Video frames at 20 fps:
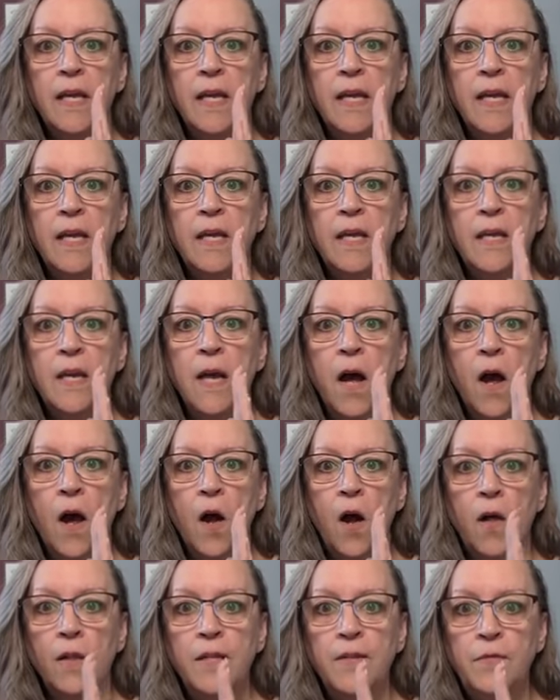in
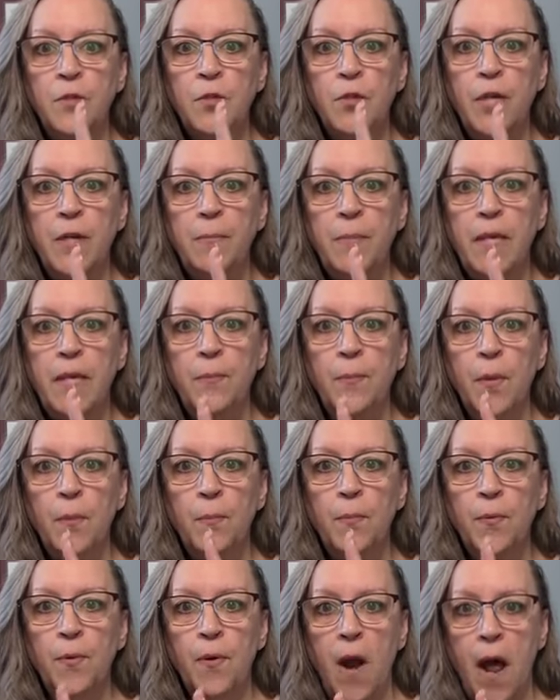Olive Tree People
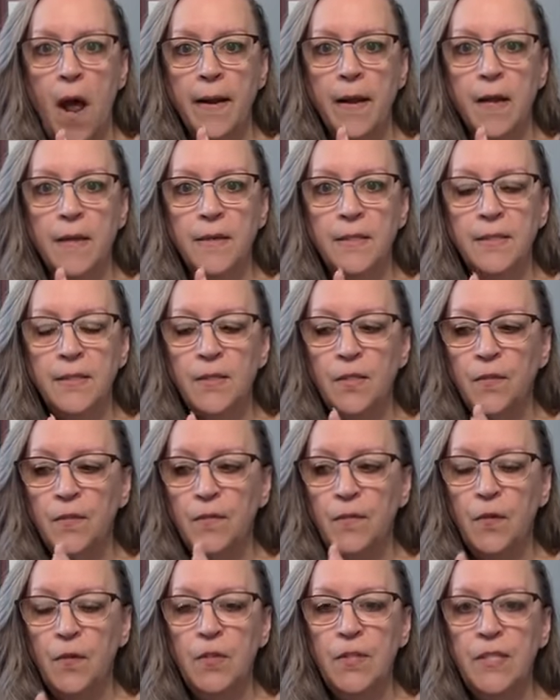products, the
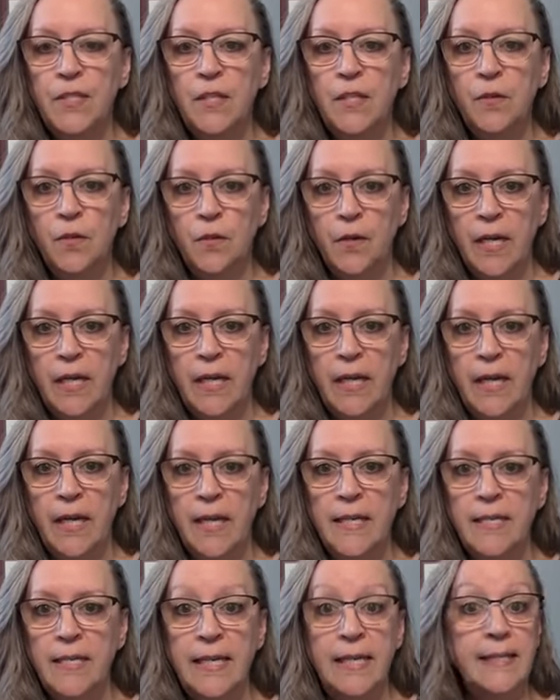first
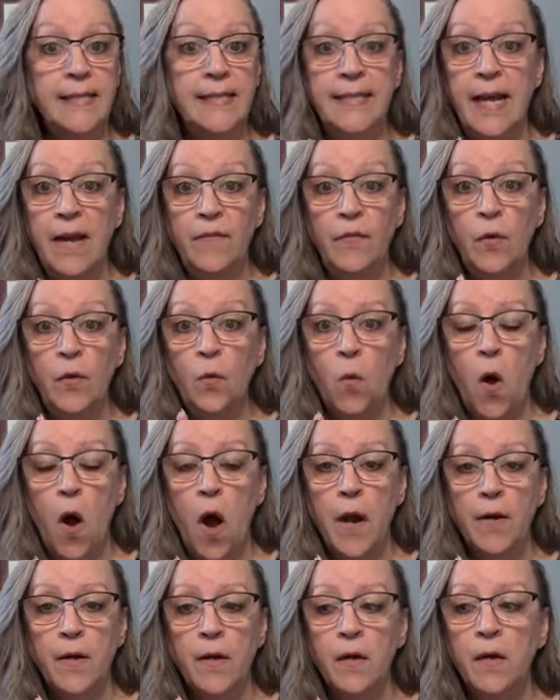ingredient is never
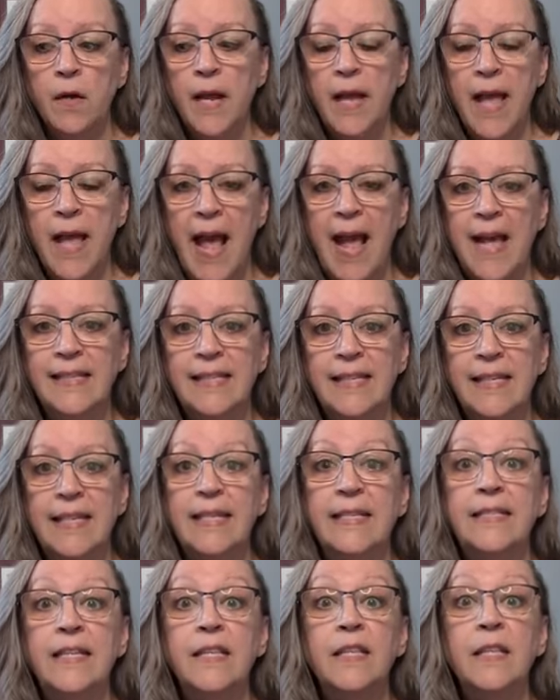water, as it
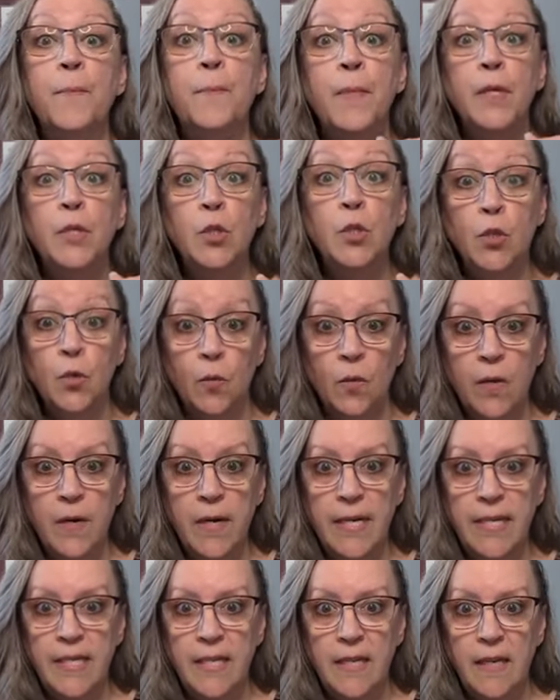is in the
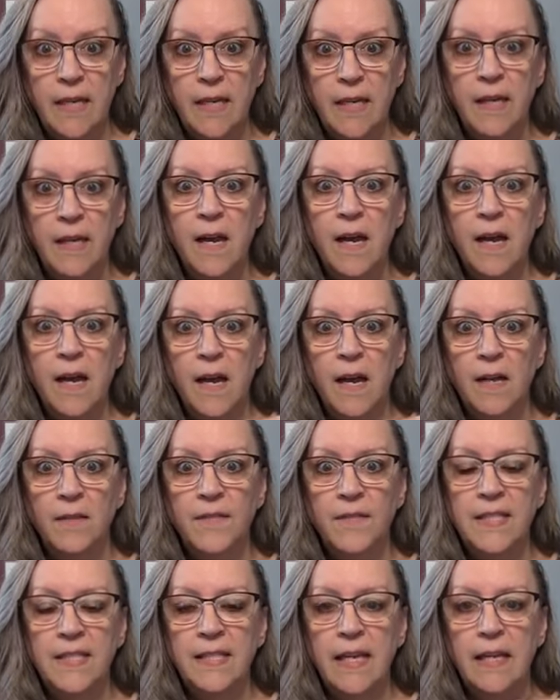majority of
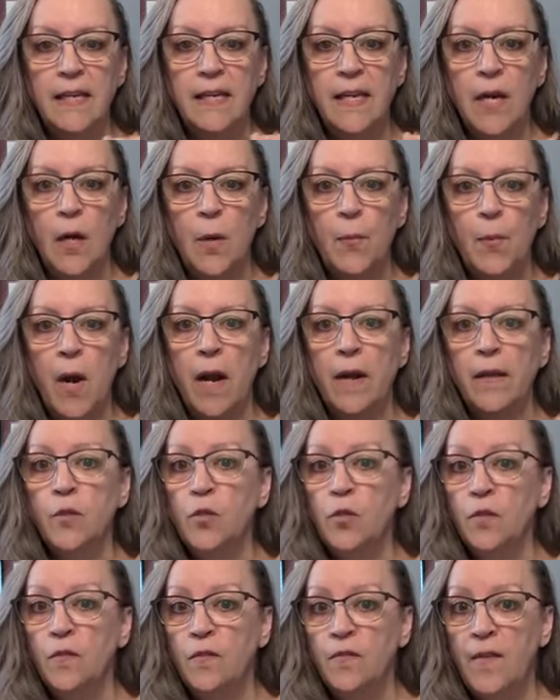skincare
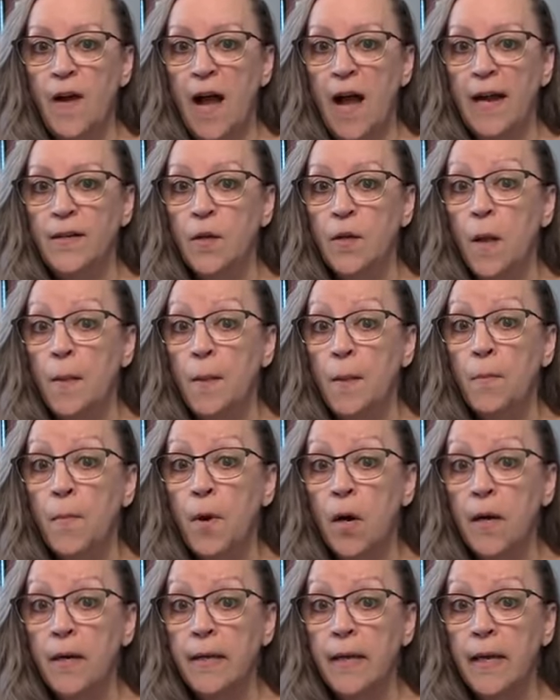products you'll find on the
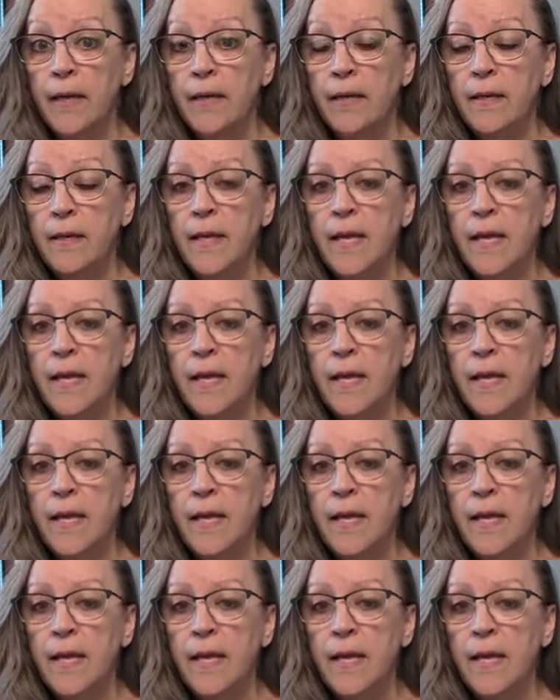market.